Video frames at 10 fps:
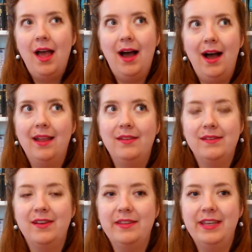And
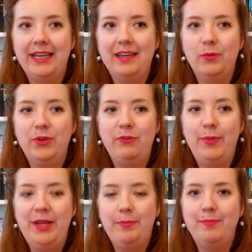I think it would have
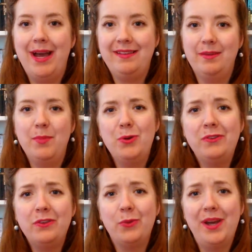been better most
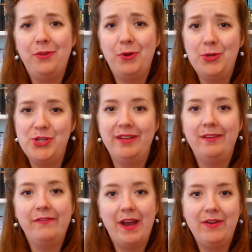of the way through. She's
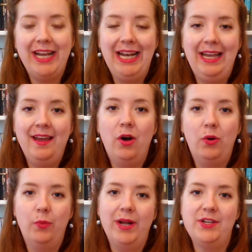very clear
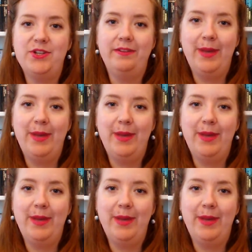on when she's